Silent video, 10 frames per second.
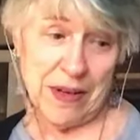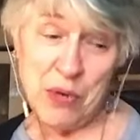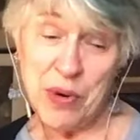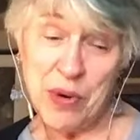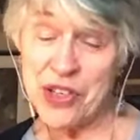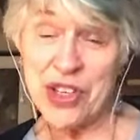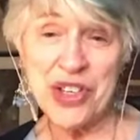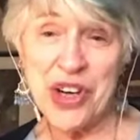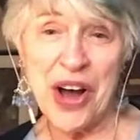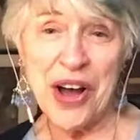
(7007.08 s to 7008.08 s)
He
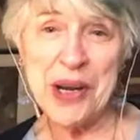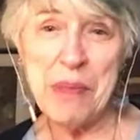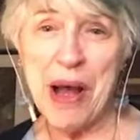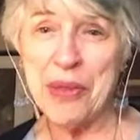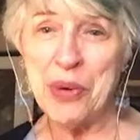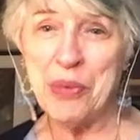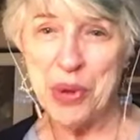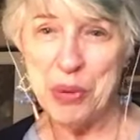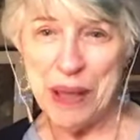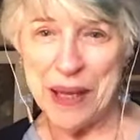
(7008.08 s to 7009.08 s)
wasn't just talking about
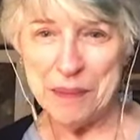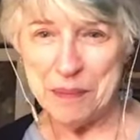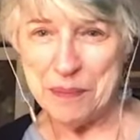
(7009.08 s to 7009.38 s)
the ruby.